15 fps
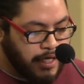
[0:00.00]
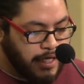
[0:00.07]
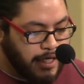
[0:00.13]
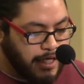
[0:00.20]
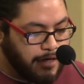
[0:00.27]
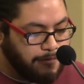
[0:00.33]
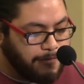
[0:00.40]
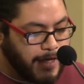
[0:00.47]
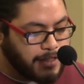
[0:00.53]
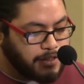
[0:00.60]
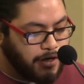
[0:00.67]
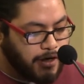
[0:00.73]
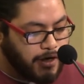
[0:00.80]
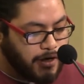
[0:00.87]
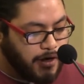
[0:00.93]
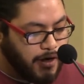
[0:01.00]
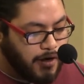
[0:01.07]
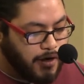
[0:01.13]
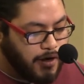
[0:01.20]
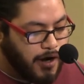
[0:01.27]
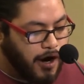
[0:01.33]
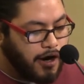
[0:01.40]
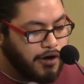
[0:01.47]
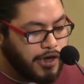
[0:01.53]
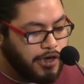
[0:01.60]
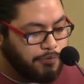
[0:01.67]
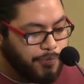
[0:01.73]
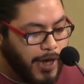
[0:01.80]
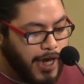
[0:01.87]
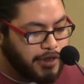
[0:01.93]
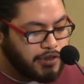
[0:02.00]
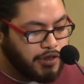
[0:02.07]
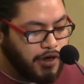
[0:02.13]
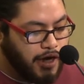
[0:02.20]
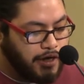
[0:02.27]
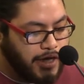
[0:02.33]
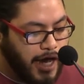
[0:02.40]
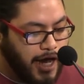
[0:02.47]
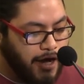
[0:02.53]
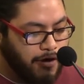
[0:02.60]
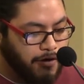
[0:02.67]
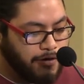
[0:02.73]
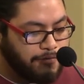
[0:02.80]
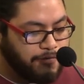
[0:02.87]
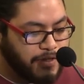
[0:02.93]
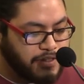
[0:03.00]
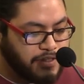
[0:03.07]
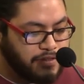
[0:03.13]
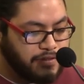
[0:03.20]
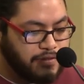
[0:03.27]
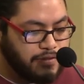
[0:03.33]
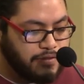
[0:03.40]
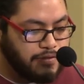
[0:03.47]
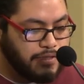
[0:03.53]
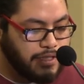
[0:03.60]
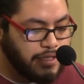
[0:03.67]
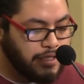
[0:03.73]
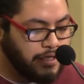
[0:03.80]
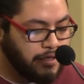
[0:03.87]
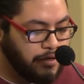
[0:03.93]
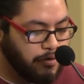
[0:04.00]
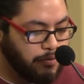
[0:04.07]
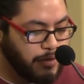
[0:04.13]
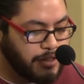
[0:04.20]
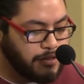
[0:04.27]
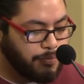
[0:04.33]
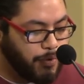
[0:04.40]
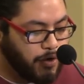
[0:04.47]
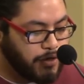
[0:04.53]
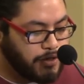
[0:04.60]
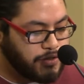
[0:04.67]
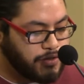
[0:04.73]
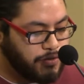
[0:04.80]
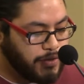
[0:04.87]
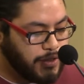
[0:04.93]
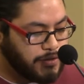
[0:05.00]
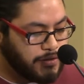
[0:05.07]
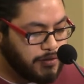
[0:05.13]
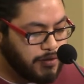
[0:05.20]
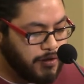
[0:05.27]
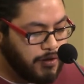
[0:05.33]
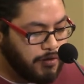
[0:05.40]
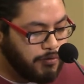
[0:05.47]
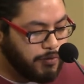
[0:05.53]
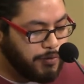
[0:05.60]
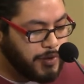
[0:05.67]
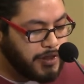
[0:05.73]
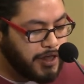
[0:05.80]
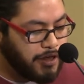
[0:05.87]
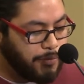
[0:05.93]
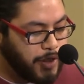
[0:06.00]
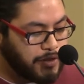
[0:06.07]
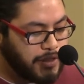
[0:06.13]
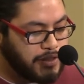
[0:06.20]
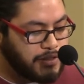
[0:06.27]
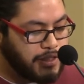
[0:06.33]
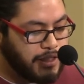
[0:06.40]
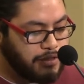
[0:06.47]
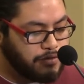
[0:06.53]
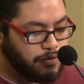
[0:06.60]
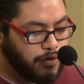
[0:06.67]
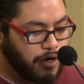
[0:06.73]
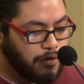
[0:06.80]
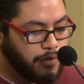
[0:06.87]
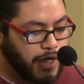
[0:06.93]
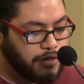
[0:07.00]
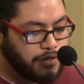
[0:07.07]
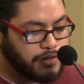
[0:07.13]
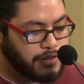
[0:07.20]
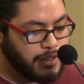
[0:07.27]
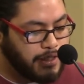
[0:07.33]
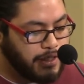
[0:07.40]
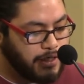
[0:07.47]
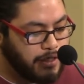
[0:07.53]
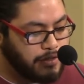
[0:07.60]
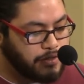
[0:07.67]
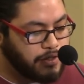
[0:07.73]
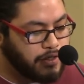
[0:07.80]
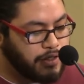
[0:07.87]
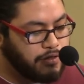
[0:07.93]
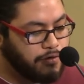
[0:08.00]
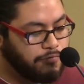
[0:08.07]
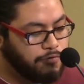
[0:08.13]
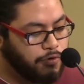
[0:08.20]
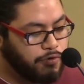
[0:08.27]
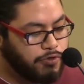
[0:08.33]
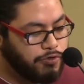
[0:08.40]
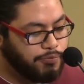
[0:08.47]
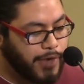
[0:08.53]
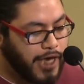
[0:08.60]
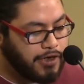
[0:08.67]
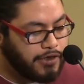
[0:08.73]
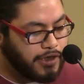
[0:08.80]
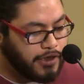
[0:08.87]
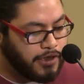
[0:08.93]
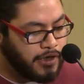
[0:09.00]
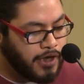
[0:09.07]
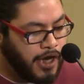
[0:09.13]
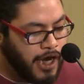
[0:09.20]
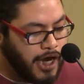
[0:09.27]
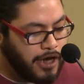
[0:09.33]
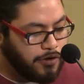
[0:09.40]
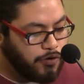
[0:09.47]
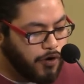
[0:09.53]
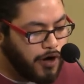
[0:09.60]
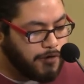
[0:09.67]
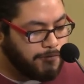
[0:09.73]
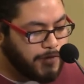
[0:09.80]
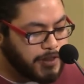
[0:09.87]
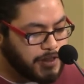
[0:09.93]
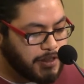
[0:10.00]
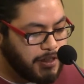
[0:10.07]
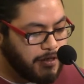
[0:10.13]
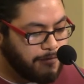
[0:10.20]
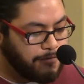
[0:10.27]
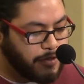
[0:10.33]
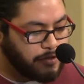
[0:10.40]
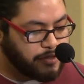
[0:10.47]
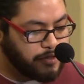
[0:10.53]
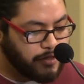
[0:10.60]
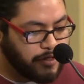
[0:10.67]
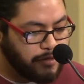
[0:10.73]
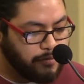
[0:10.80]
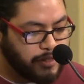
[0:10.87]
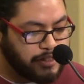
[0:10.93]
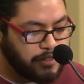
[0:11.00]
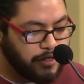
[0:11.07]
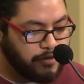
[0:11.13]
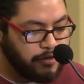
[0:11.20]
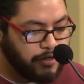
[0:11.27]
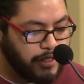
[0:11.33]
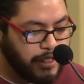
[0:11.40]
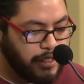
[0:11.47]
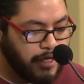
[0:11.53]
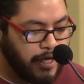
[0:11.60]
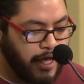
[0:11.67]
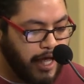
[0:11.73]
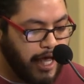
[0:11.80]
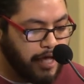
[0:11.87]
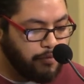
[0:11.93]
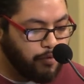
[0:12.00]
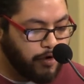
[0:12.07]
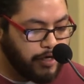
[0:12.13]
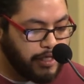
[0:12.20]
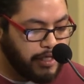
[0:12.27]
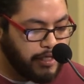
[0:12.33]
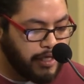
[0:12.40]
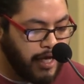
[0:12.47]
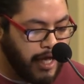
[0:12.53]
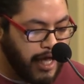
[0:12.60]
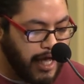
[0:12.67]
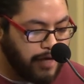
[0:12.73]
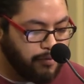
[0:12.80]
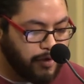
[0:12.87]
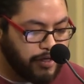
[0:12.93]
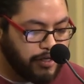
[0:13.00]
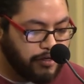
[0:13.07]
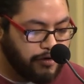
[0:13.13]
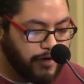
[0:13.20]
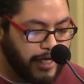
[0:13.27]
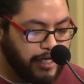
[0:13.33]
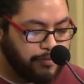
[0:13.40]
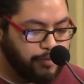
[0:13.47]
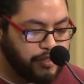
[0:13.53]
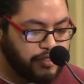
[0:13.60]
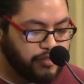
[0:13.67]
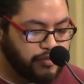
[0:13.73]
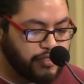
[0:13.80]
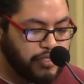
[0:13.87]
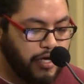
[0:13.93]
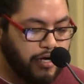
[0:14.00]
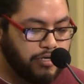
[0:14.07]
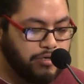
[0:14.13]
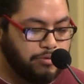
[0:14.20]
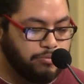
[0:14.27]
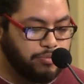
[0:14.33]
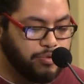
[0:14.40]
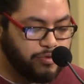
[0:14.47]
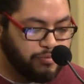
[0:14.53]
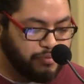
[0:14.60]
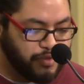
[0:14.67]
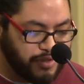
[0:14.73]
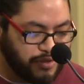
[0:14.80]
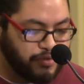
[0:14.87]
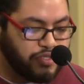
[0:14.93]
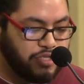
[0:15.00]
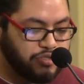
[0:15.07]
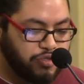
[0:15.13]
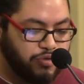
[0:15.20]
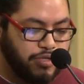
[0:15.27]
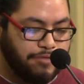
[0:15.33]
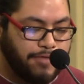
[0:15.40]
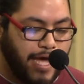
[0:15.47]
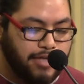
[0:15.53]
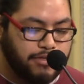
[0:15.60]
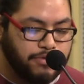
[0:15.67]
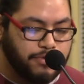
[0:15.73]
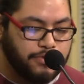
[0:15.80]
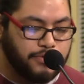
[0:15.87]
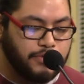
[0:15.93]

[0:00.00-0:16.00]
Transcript: It affects our impact on how efficient we support our students. When we think about these teens who are around our city asserting their full humanity and who are envisioning a future in which they're learning and working and where their creative pursuits are truly valued.